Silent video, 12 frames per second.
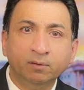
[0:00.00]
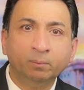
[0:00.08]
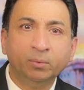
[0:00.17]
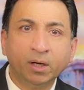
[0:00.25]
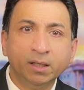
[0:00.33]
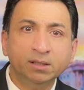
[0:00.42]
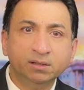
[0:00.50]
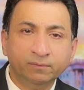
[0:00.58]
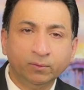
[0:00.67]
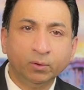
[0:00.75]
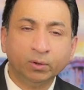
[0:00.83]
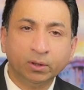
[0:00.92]
of a price
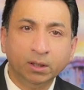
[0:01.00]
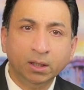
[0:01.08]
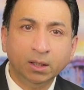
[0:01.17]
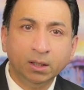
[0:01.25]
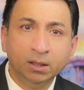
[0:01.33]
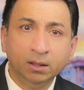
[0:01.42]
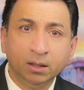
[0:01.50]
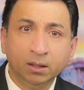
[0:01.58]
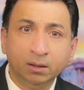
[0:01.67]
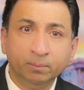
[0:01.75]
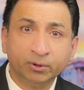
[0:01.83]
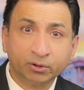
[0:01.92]
for
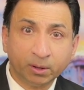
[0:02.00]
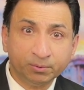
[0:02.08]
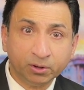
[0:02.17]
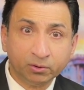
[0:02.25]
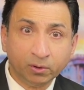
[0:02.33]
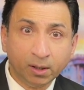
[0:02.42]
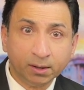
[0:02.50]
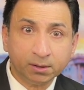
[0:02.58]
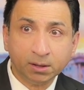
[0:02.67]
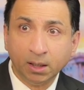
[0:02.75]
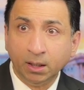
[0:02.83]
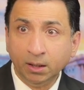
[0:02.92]
prescription
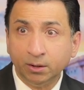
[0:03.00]
drugs,